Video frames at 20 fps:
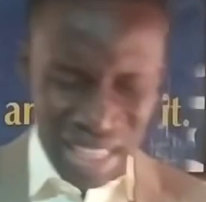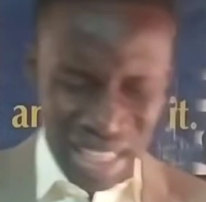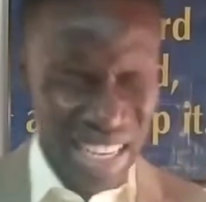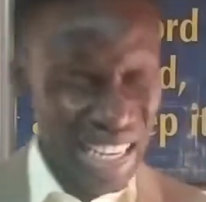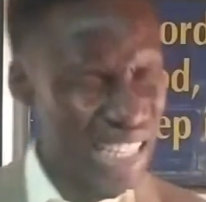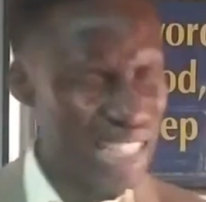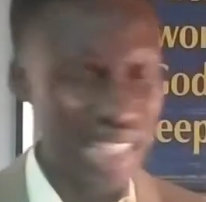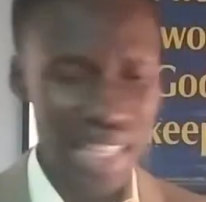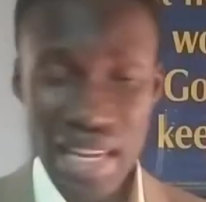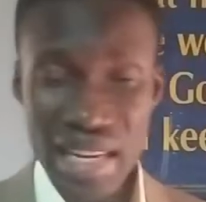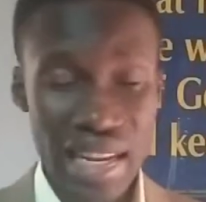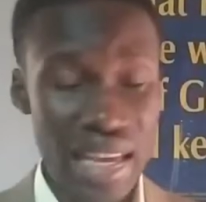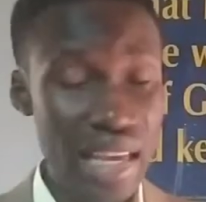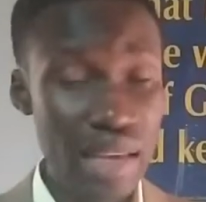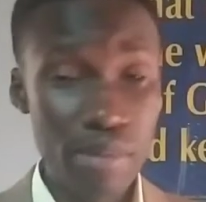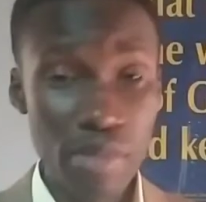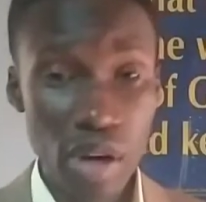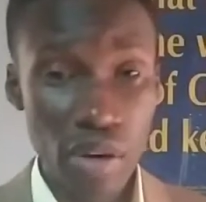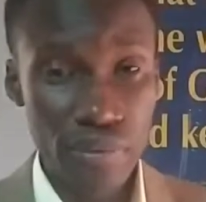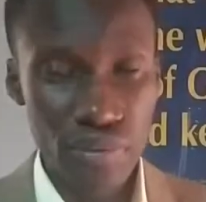In the
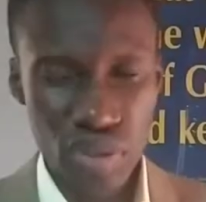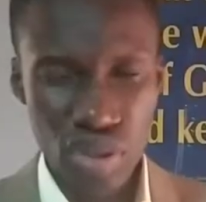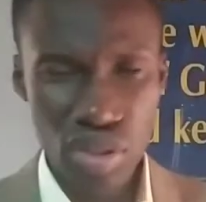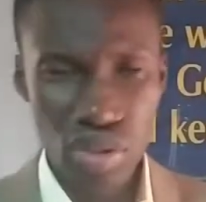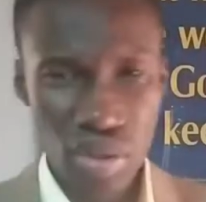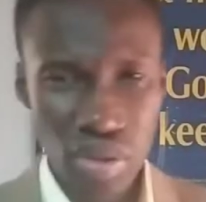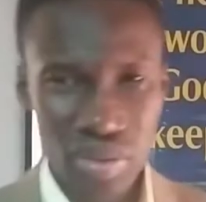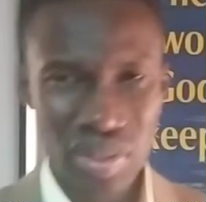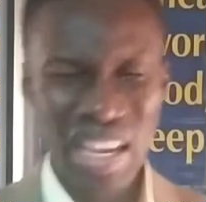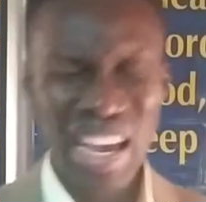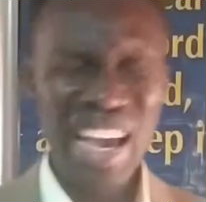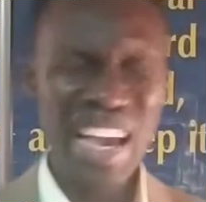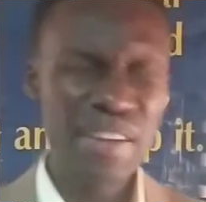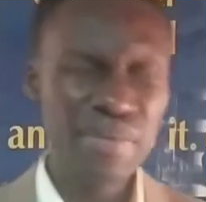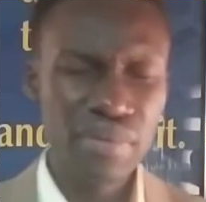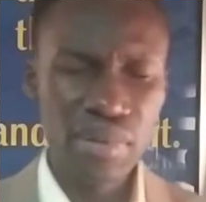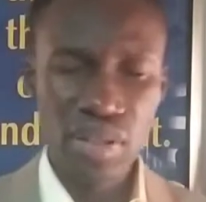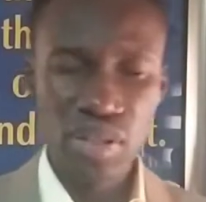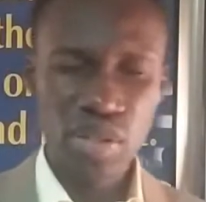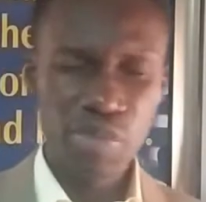name of Jesus,
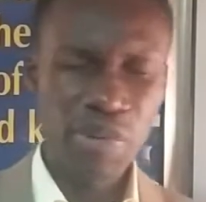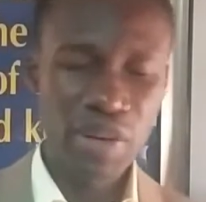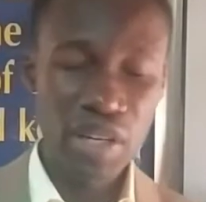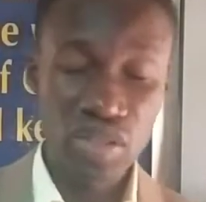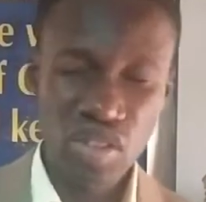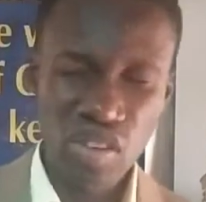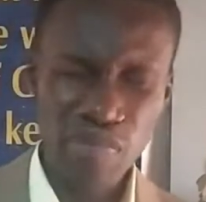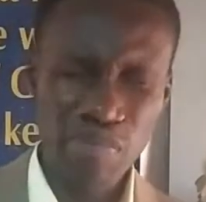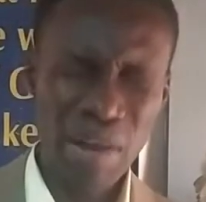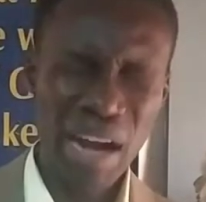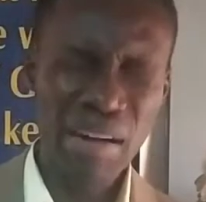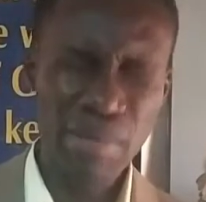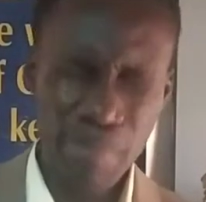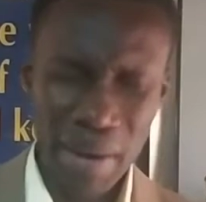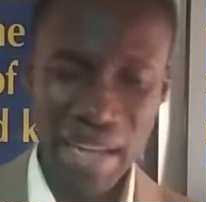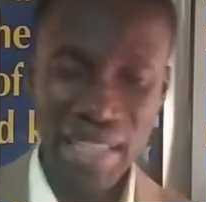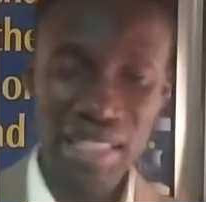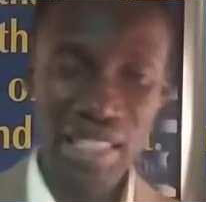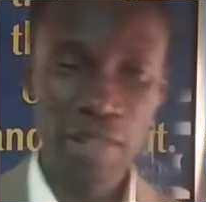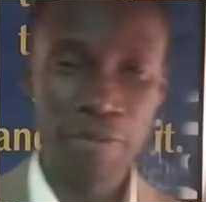every spirit of
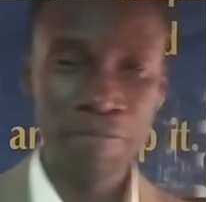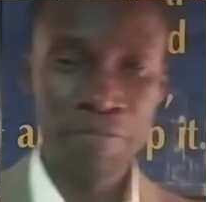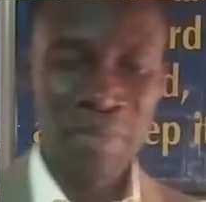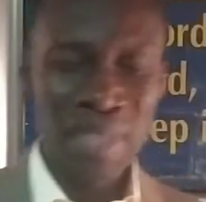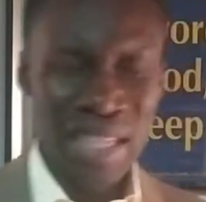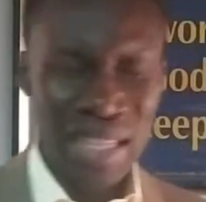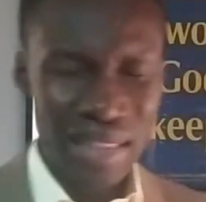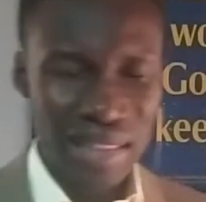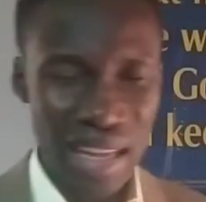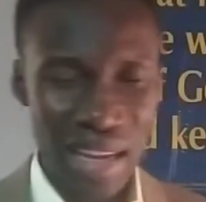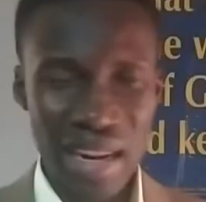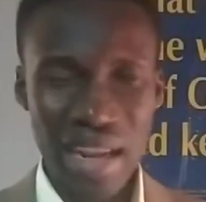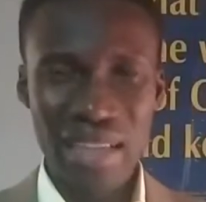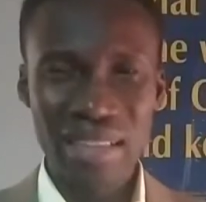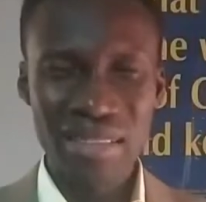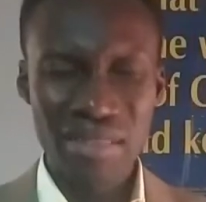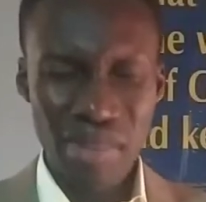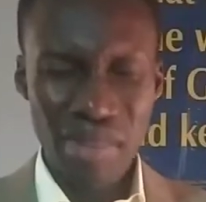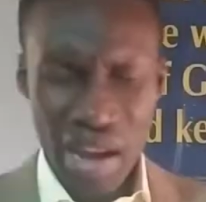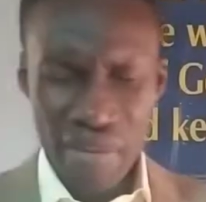backbiting that has
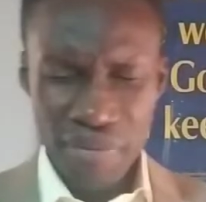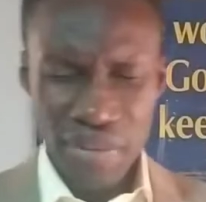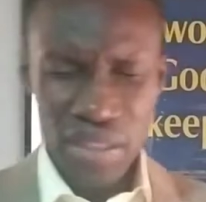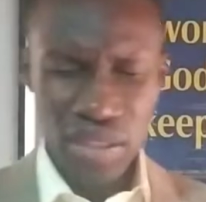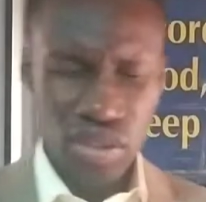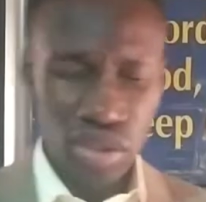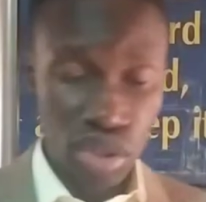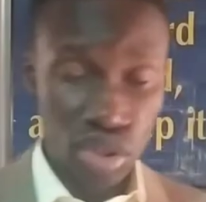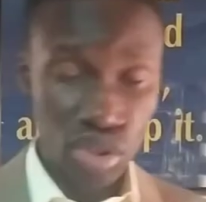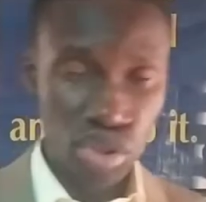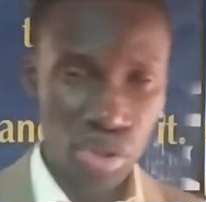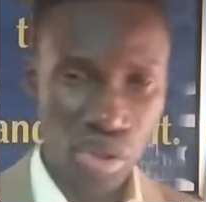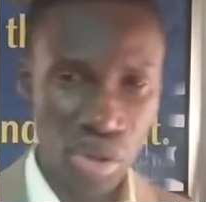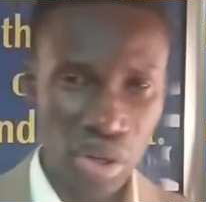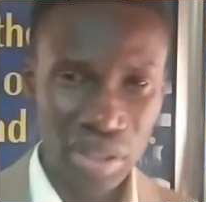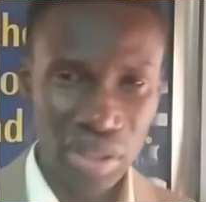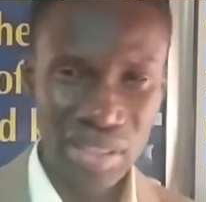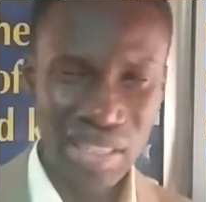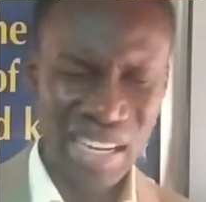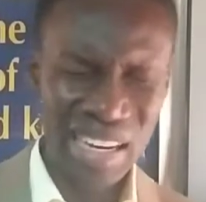ravaged the
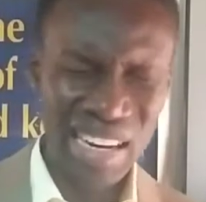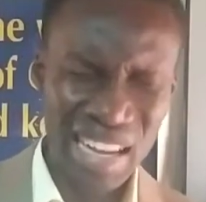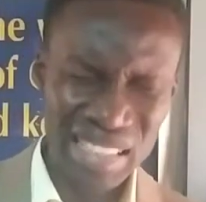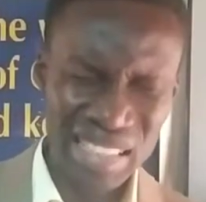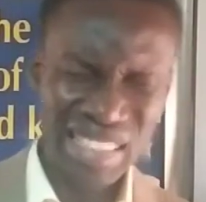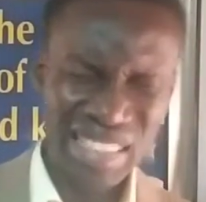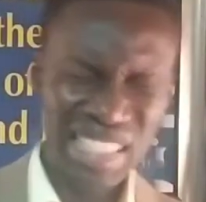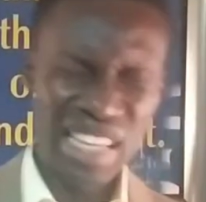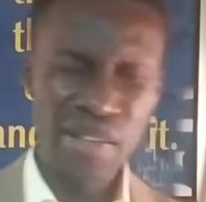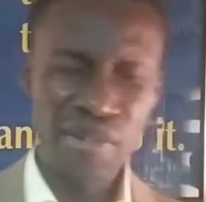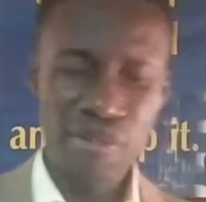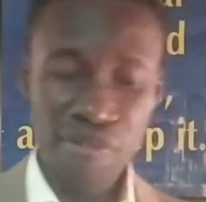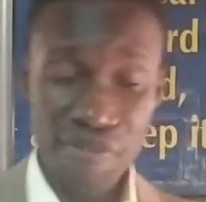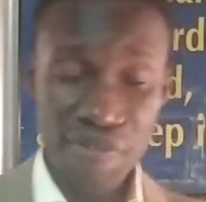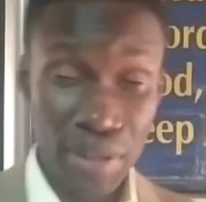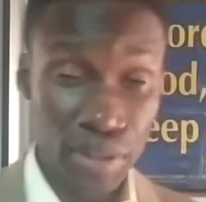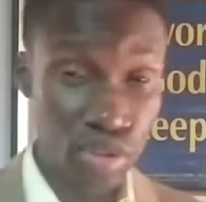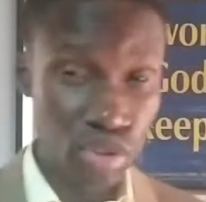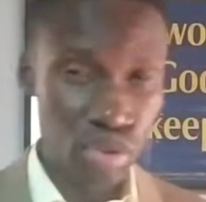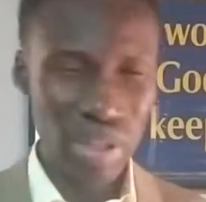church, that has
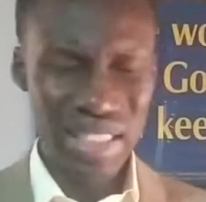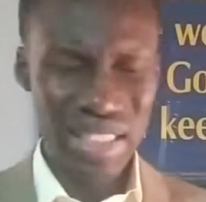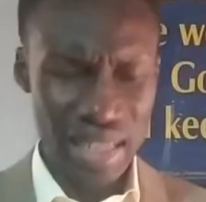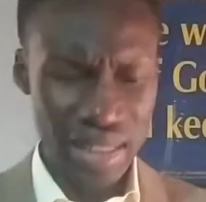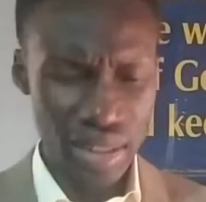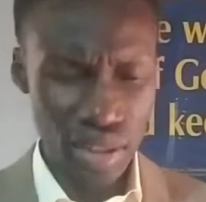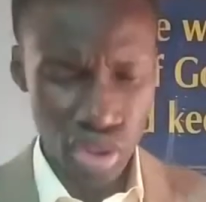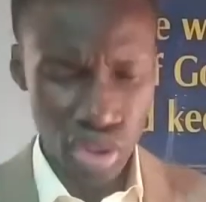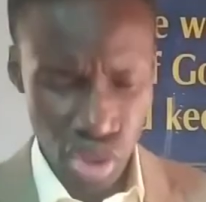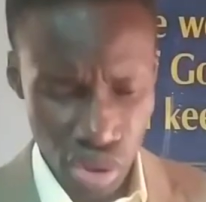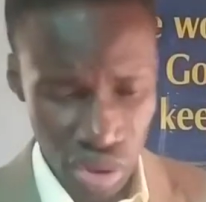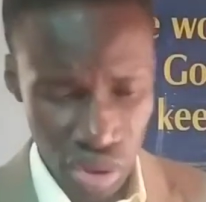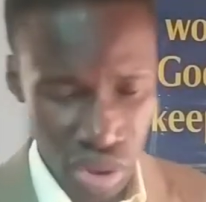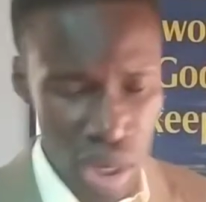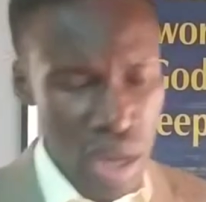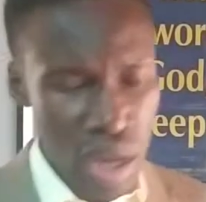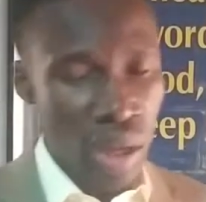infiltrated the church,